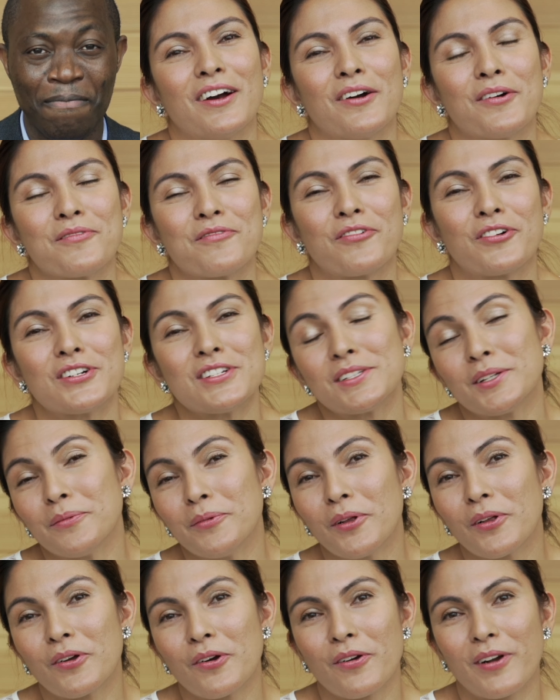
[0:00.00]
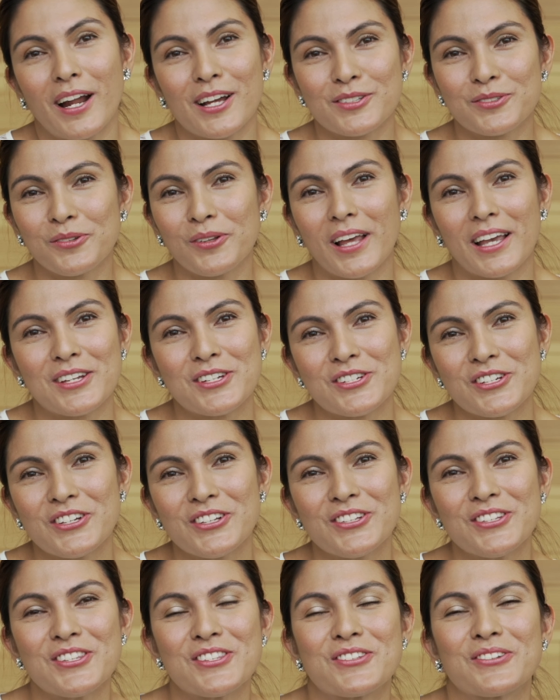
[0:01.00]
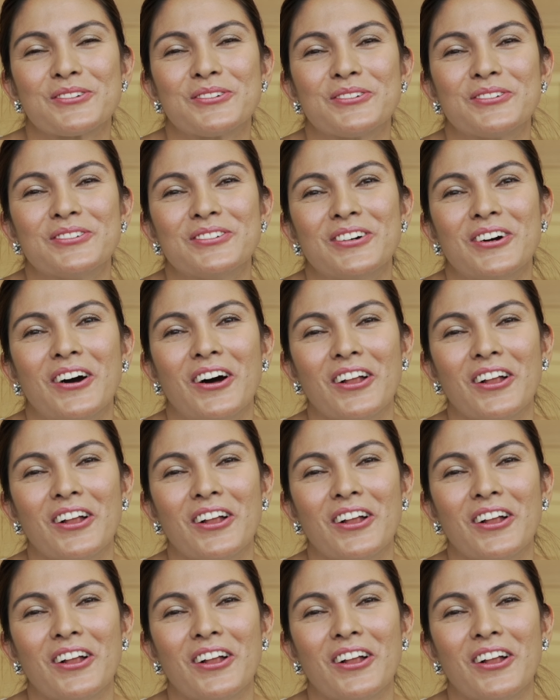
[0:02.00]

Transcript: Uh, first of all, congratulations to